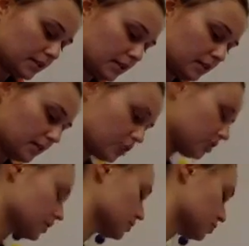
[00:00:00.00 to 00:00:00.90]
any
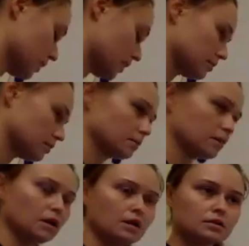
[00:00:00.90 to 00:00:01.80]
budget constraint.
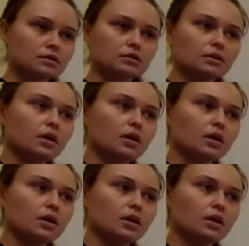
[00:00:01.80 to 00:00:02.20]
So